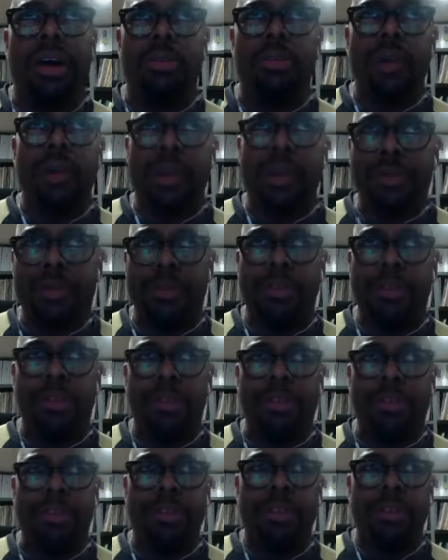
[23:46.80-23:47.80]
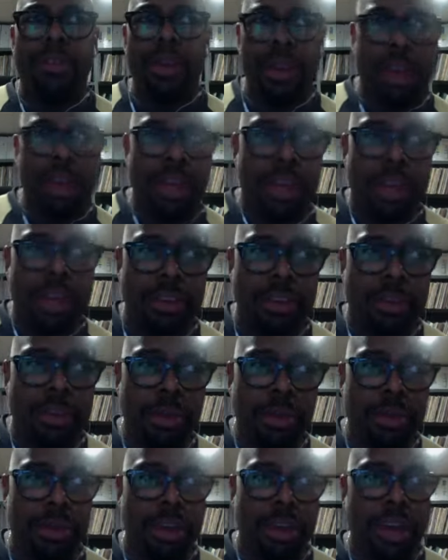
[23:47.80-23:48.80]
references in his
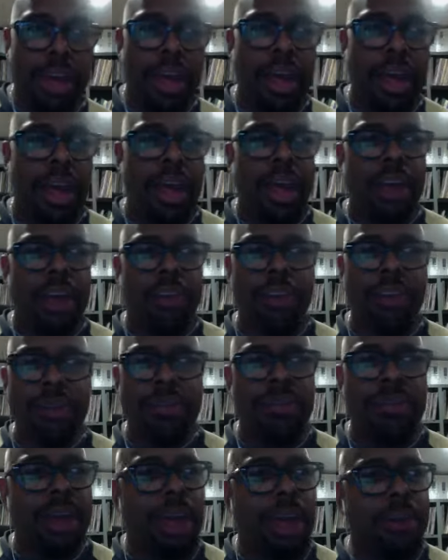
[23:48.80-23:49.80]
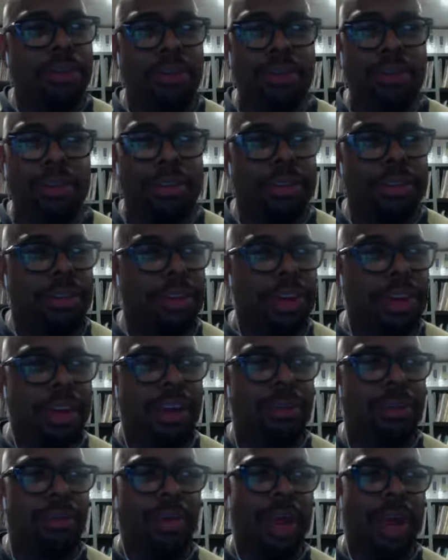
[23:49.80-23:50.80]
music. And sometimes you just
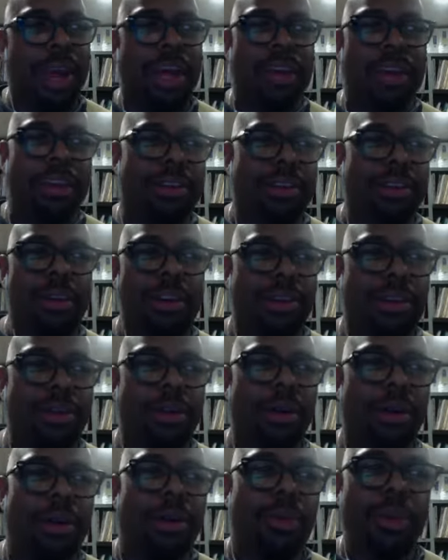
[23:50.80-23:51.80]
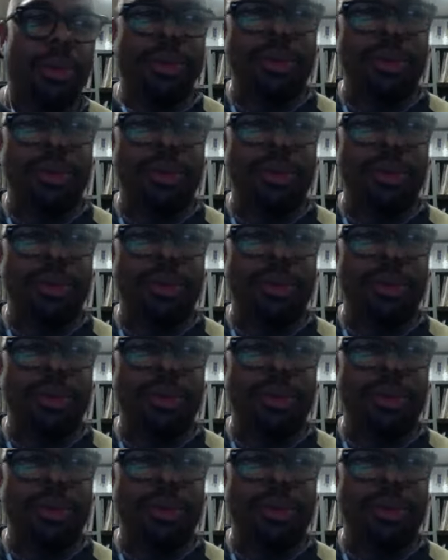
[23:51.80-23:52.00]
need Wayne to tell you what the